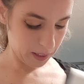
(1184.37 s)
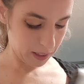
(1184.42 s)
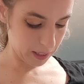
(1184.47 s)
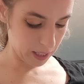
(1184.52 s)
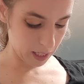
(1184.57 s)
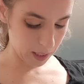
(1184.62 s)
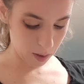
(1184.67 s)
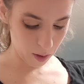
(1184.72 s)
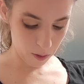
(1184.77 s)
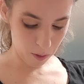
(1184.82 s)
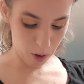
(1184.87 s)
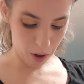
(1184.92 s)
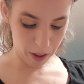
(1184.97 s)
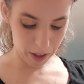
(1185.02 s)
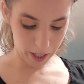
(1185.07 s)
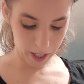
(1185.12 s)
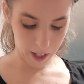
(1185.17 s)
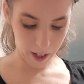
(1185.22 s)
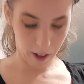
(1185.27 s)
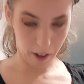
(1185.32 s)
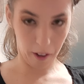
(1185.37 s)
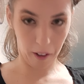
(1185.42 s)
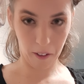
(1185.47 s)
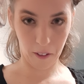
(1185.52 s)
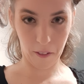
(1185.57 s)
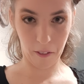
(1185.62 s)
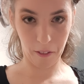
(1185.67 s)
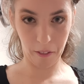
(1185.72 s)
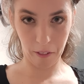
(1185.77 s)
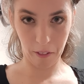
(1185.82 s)
Takes off all the hair
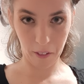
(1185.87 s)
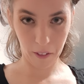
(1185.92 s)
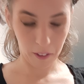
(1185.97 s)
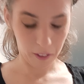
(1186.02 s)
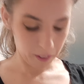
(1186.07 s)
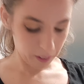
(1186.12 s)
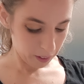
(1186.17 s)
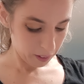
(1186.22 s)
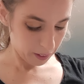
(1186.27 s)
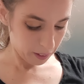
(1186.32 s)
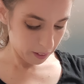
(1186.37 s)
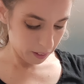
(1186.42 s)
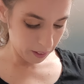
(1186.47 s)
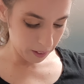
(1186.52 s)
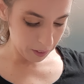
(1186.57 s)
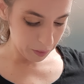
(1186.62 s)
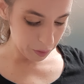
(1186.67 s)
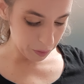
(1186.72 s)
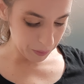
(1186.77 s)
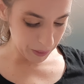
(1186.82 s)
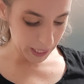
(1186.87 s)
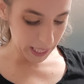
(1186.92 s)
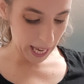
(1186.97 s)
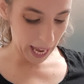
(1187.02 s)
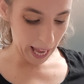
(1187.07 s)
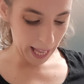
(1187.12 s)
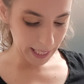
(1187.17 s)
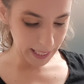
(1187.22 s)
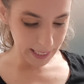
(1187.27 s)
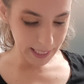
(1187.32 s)
from the
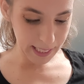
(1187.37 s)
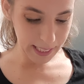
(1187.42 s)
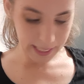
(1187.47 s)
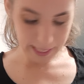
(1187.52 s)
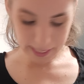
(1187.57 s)
cats.